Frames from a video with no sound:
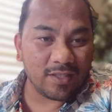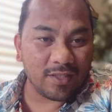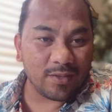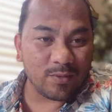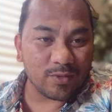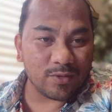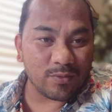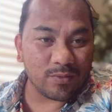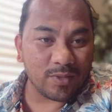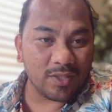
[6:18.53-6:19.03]
It
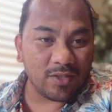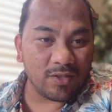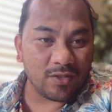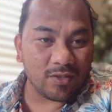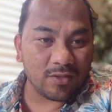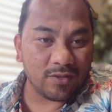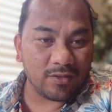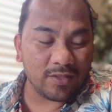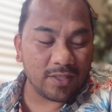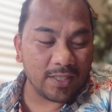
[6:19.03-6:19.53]
was really
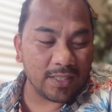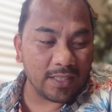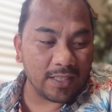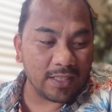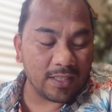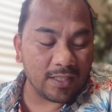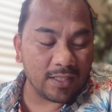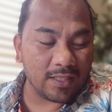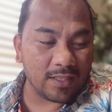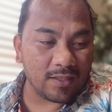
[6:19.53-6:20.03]
hard
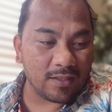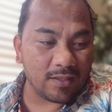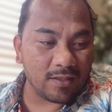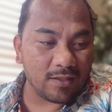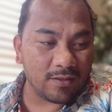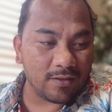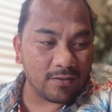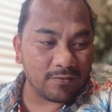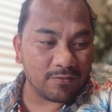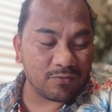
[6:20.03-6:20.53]

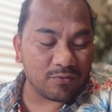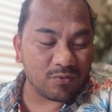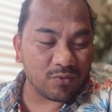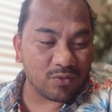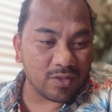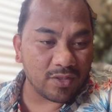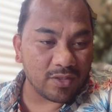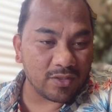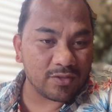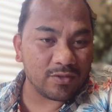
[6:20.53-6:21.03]

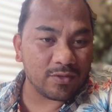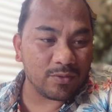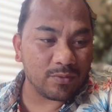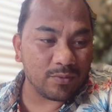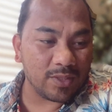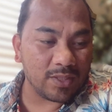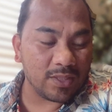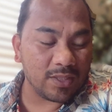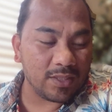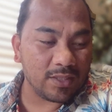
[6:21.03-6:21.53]
for us to
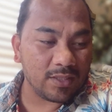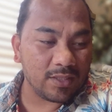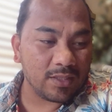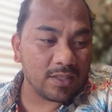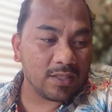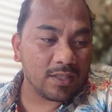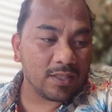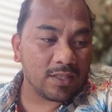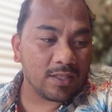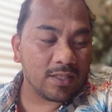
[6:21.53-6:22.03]
really
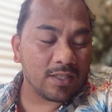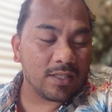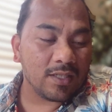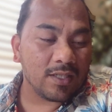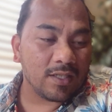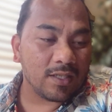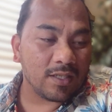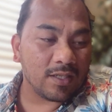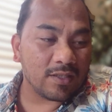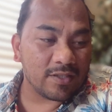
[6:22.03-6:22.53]

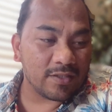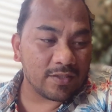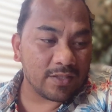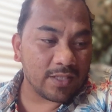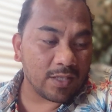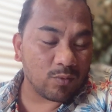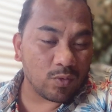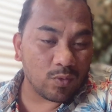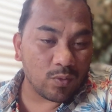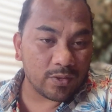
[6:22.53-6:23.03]

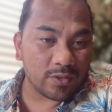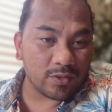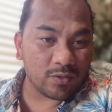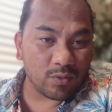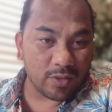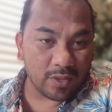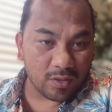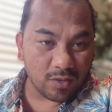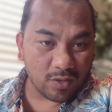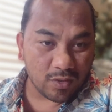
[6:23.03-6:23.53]
understand what was
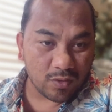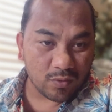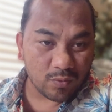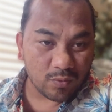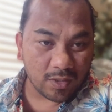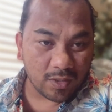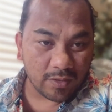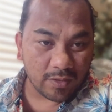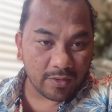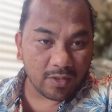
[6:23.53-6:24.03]
going on
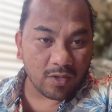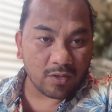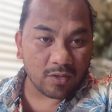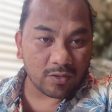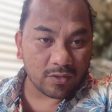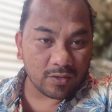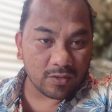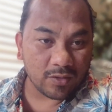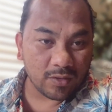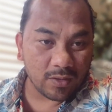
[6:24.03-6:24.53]
with our
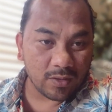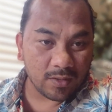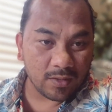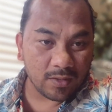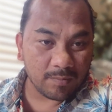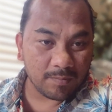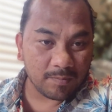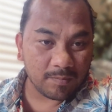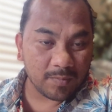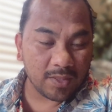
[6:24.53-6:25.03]
daughter,
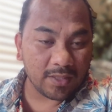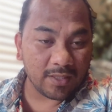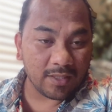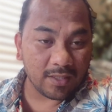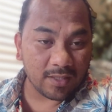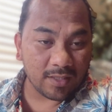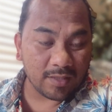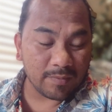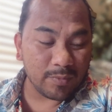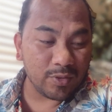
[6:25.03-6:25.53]
and
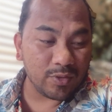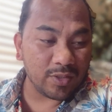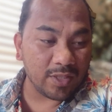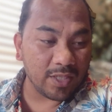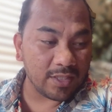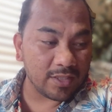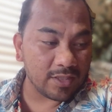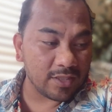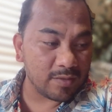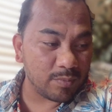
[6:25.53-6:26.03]
that
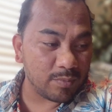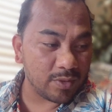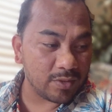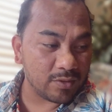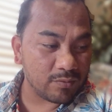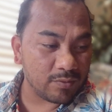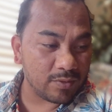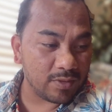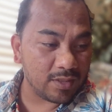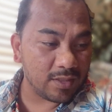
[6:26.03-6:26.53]
communication
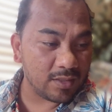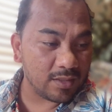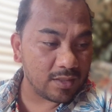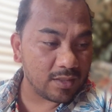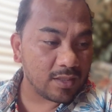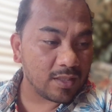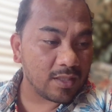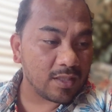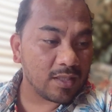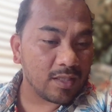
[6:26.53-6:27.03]
between
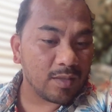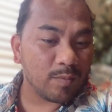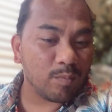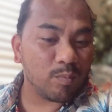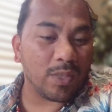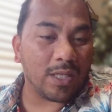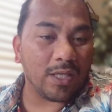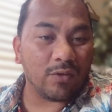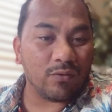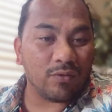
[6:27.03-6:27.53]

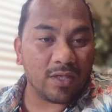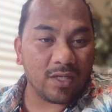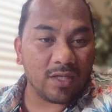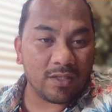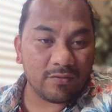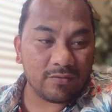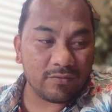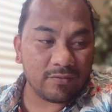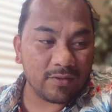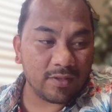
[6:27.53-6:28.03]
my
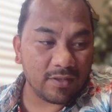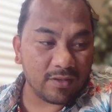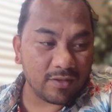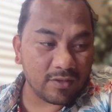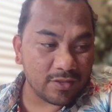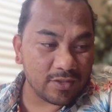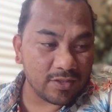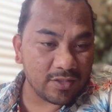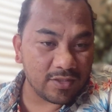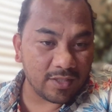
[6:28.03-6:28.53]
wife, the
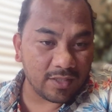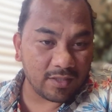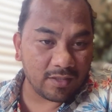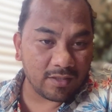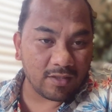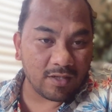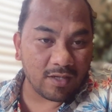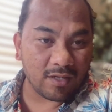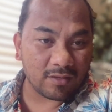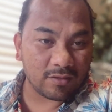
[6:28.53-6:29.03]
nurses,
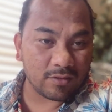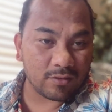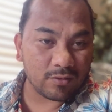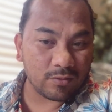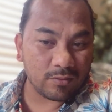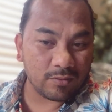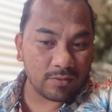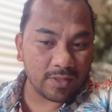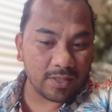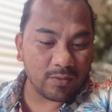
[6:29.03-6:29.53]
and the doctor.